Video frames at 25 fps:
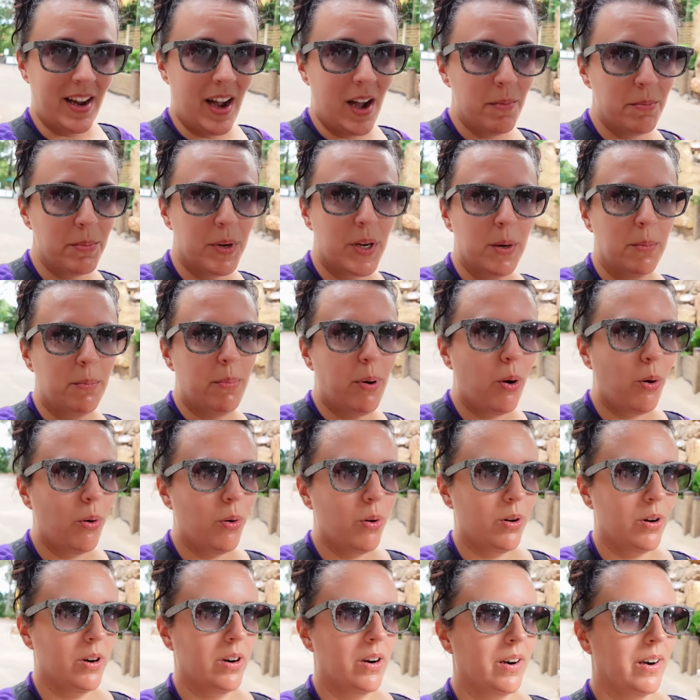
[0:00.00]
Yom
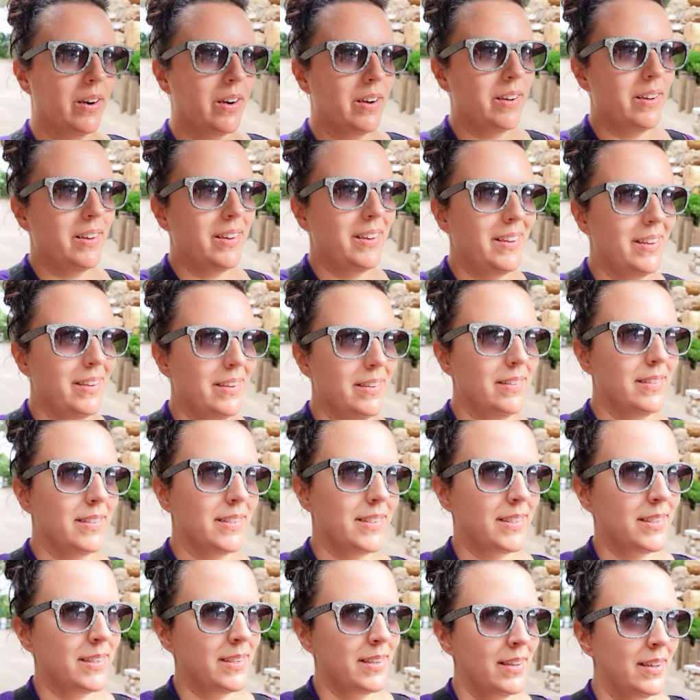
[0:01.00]
Kippur
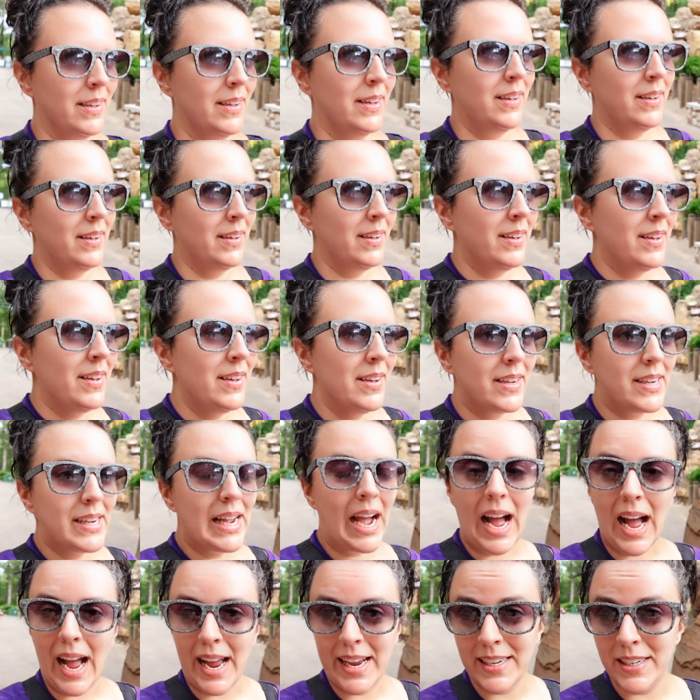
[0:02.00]
is
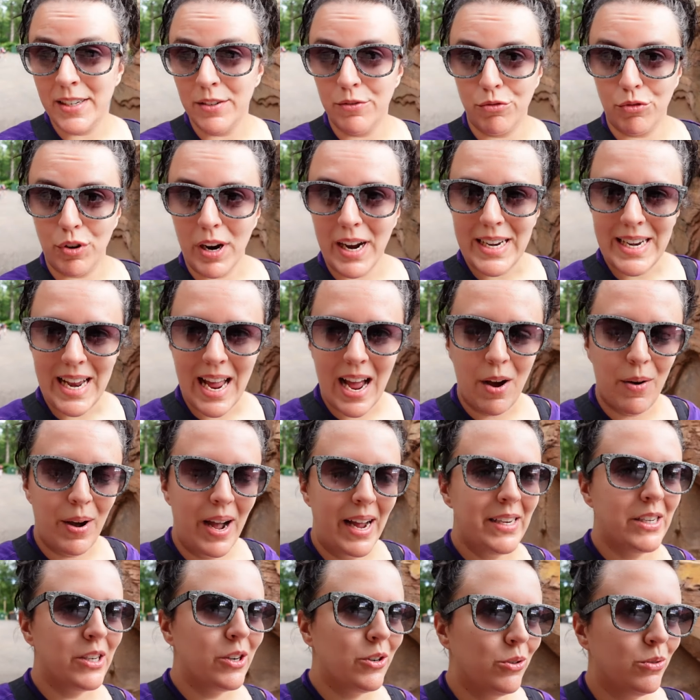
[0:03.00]
kind of right now,
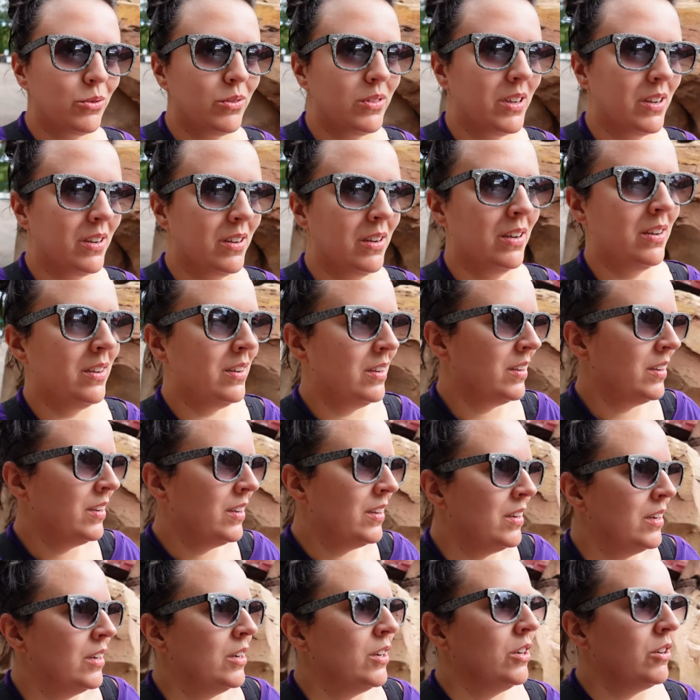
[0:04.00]
I don't
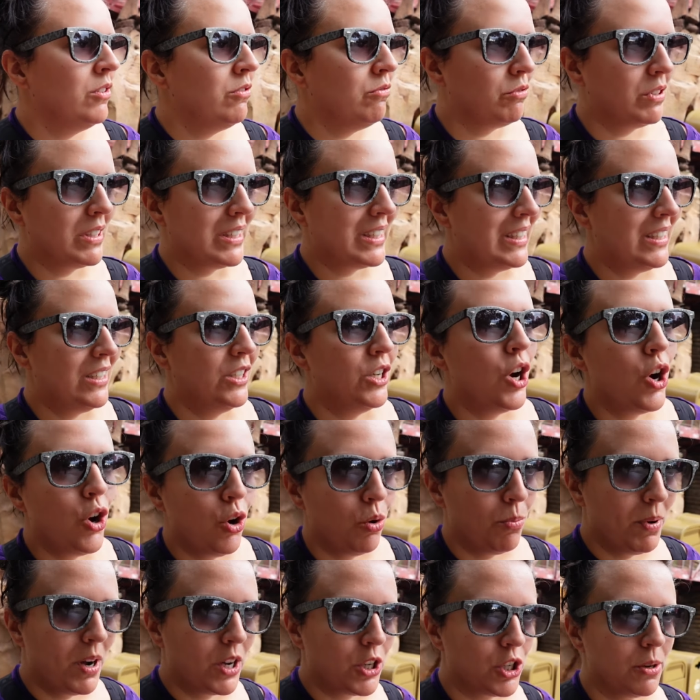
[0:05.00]
really
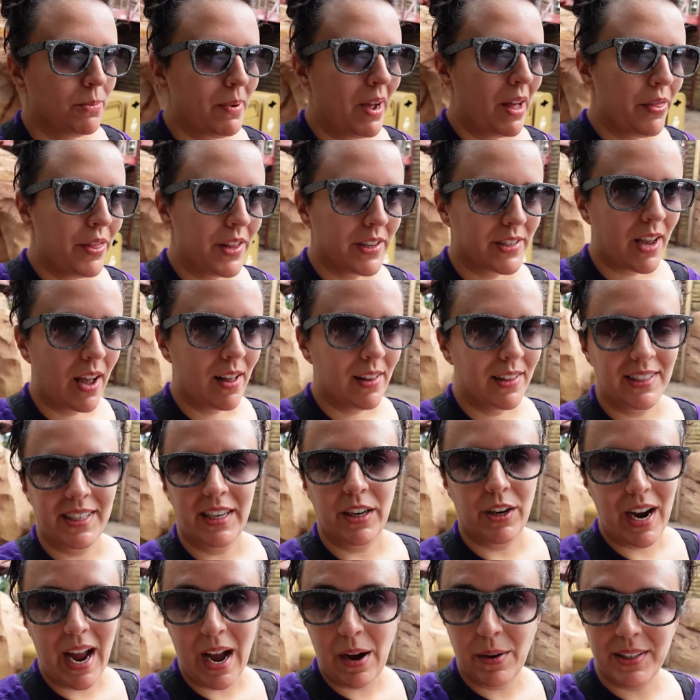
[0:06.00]
know much about this holiday
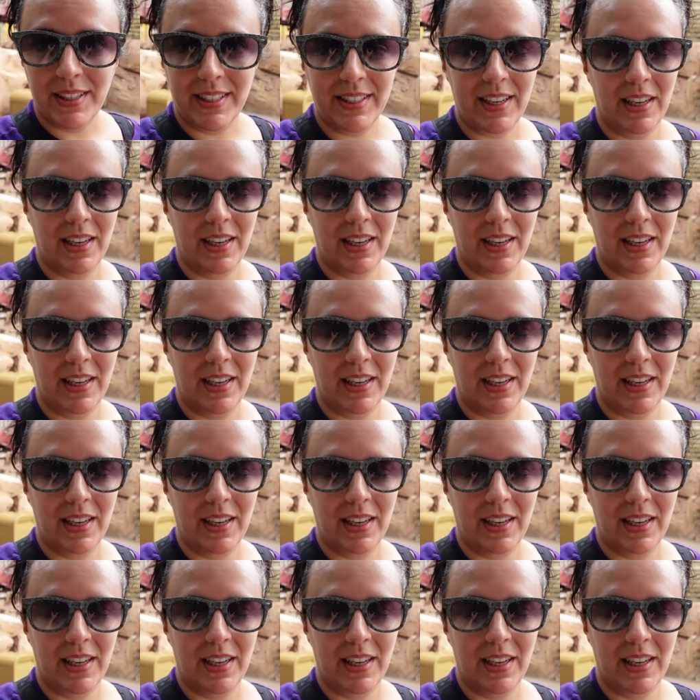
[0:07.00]
or how it's